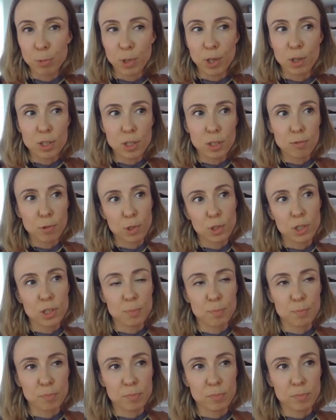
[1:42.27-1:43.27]
because
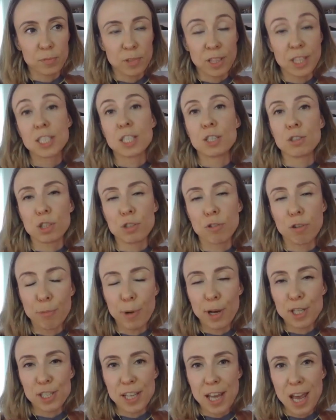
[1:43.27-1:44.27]
the
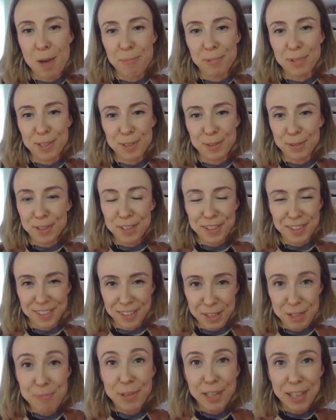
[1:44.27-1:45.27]
transformation happens not
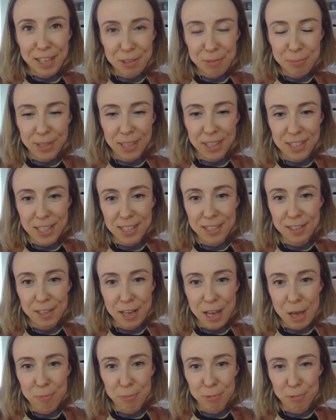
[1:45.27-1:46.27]
in a big company, it doesn't
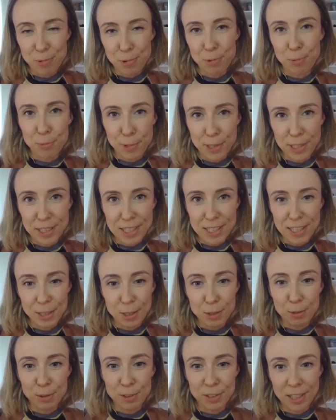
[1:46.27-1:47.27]
happen from one day
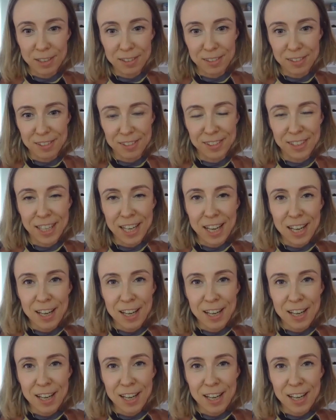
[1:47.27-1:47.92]
to another.